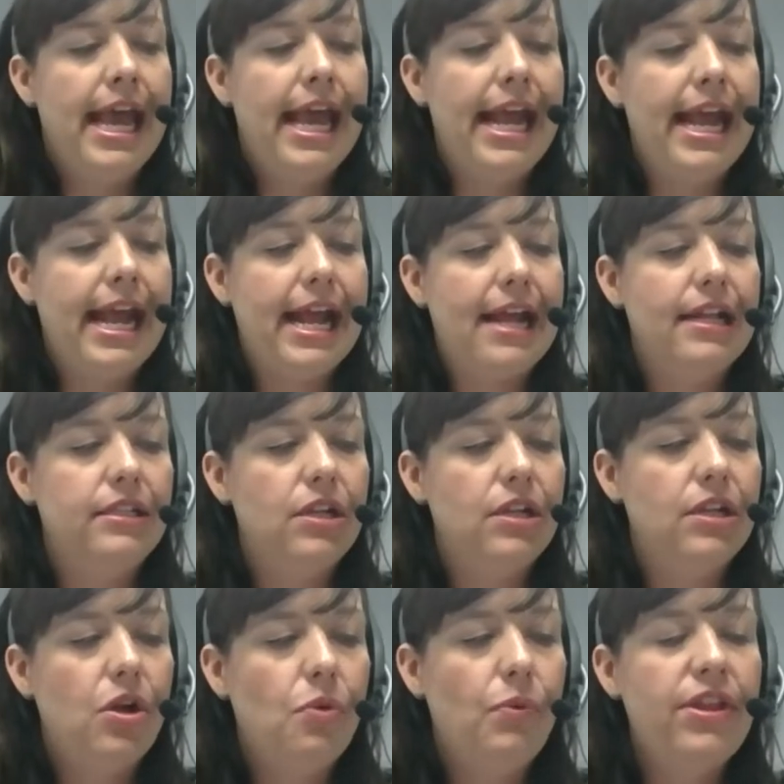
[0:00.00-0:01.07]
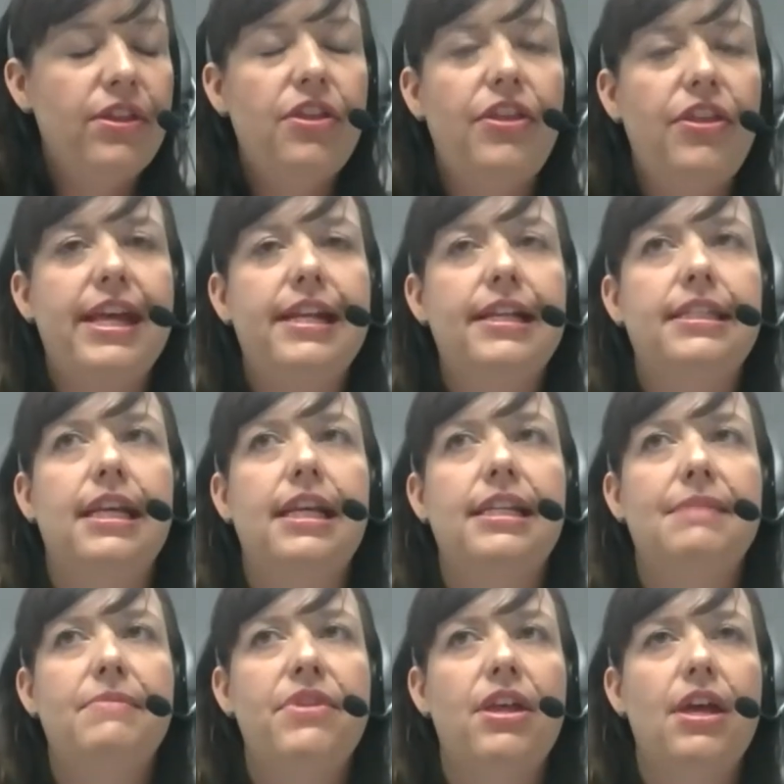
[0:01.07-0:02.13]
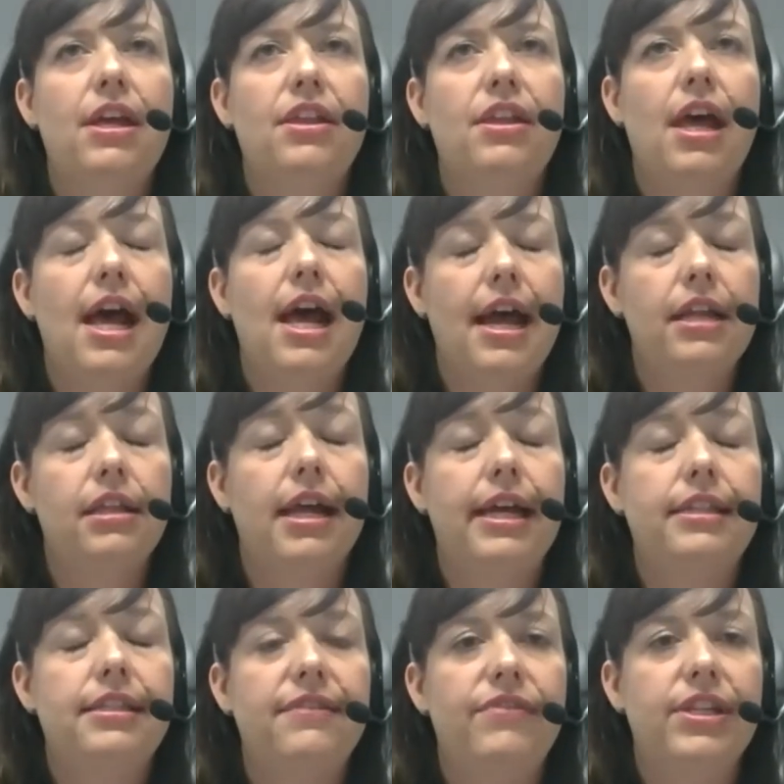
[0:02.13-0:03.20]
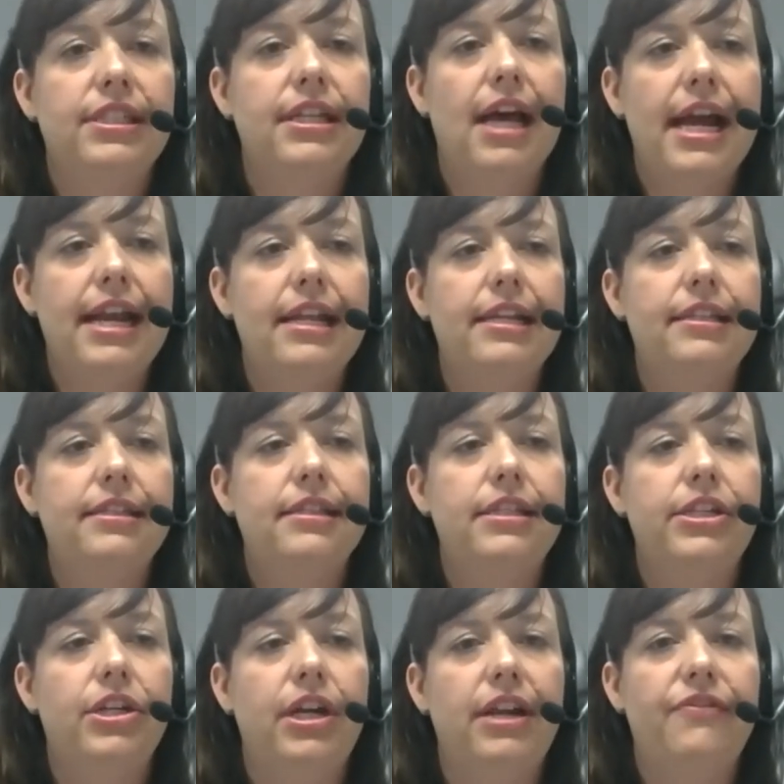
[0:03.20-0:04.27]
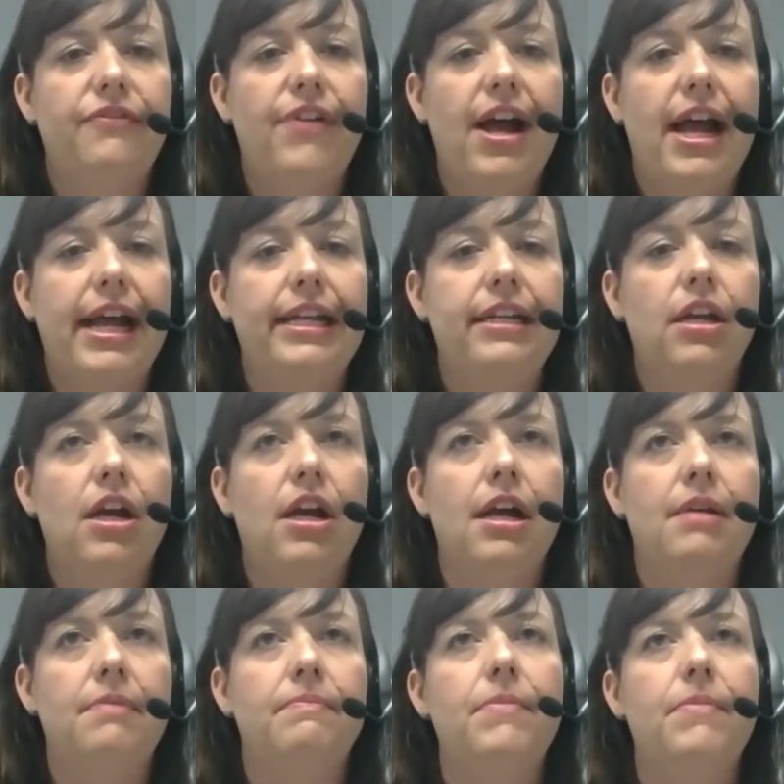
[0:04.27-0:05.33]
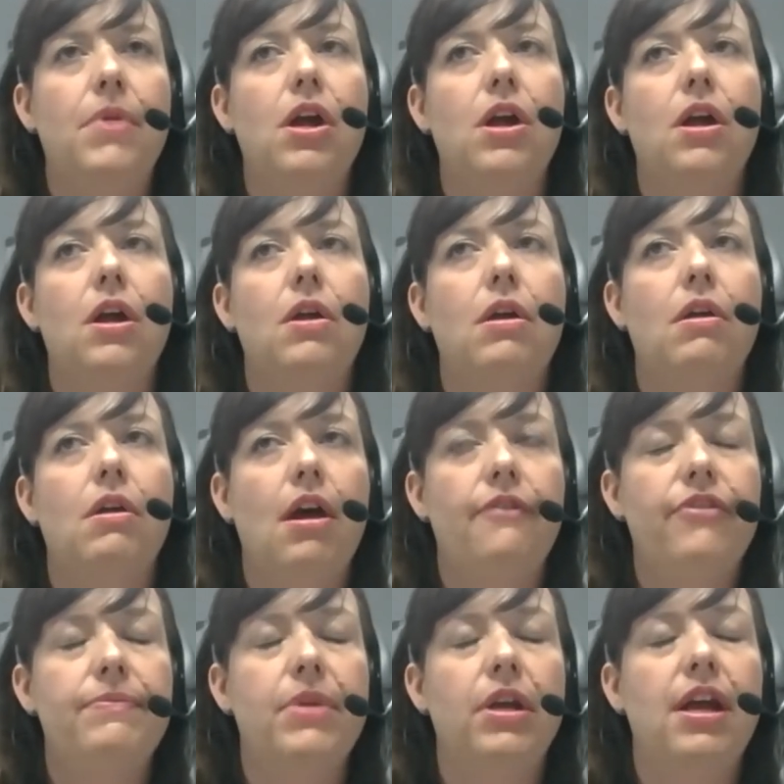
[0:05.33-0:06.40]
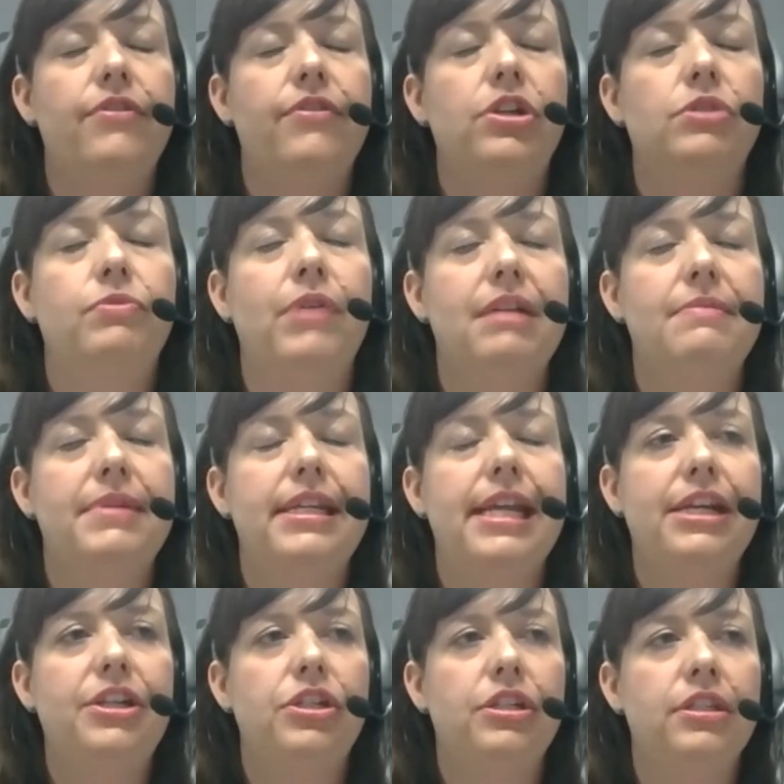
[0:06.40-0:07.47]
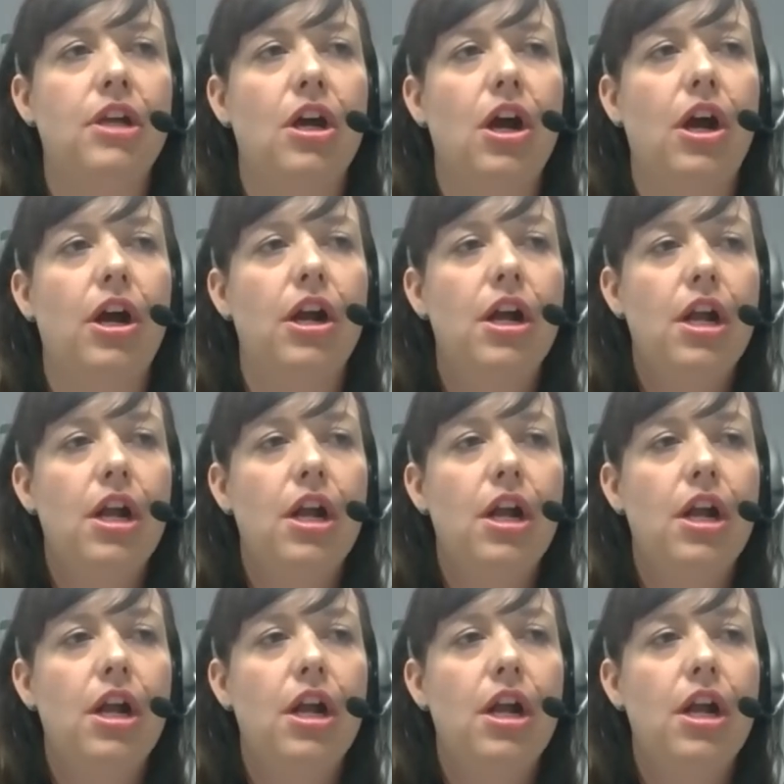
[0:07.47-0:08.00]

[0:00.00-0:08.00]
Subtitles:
And one of the things, some of the highlights of this guidance you're going to find from the governor's recommendations are,